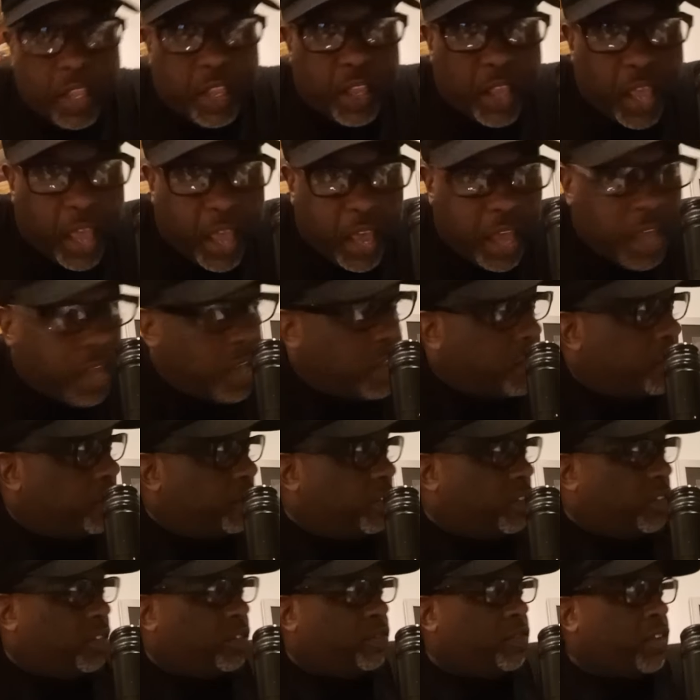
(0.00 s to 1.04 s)
Hey,
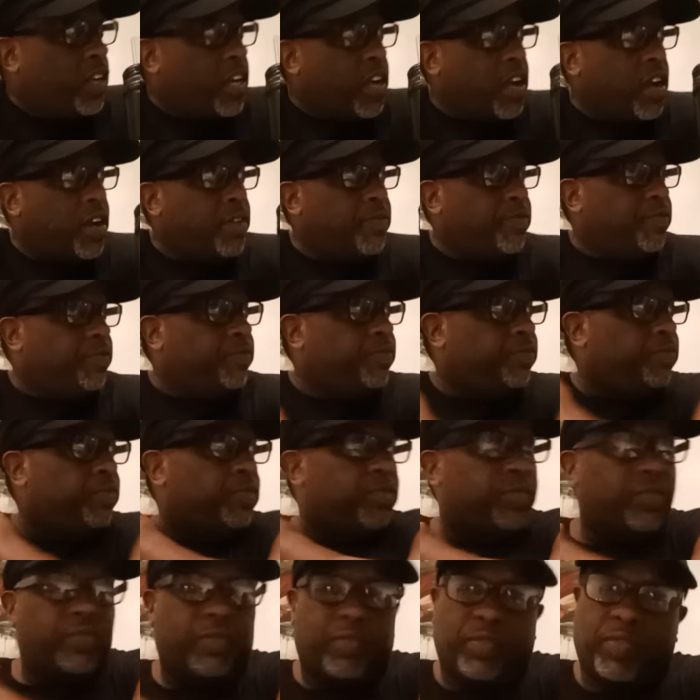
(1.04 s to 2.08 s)
what up?
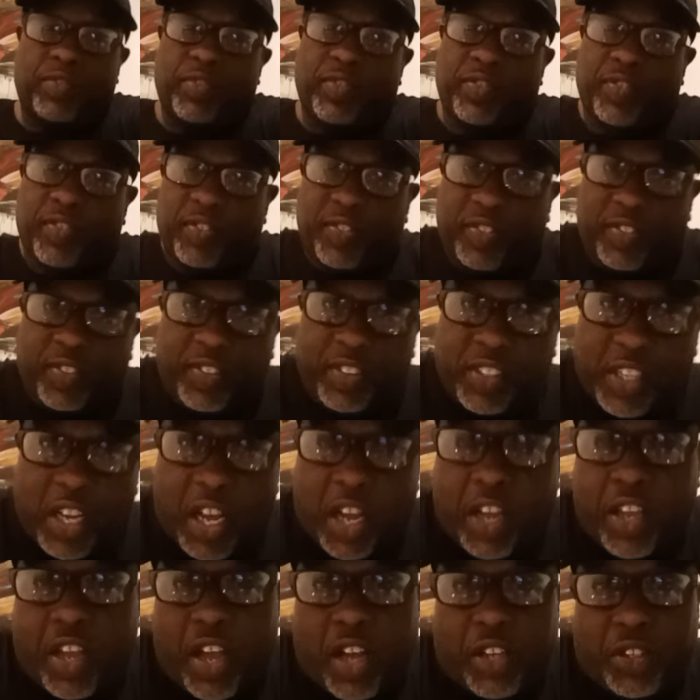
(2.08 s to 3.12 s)
How
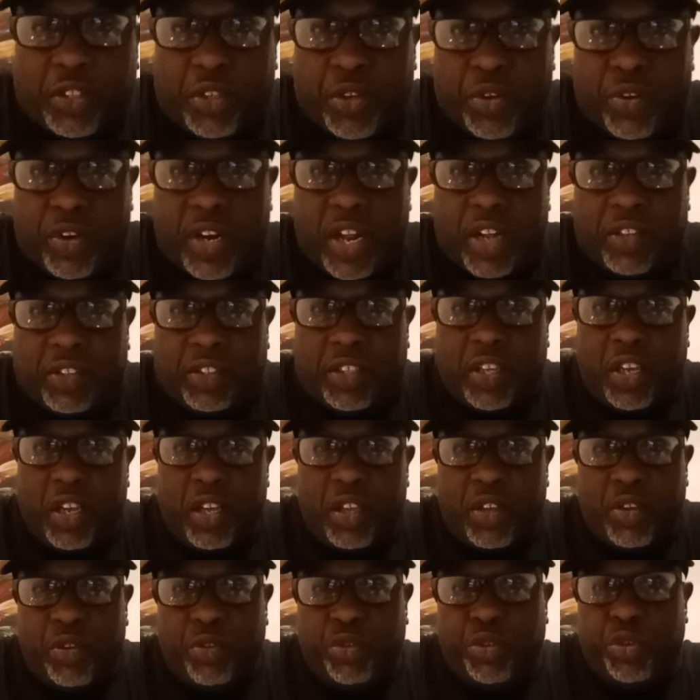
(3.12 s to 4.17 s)
y'all doing out there,
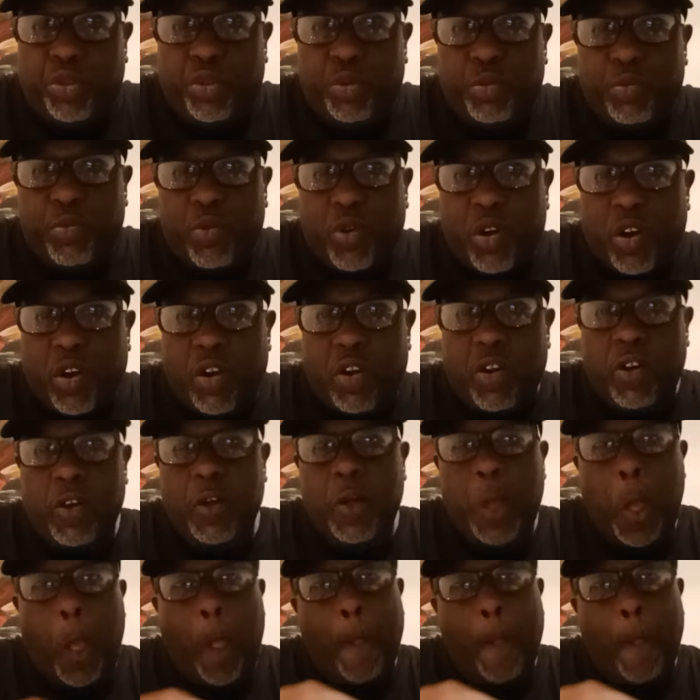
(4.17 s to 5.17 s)
YouTube world?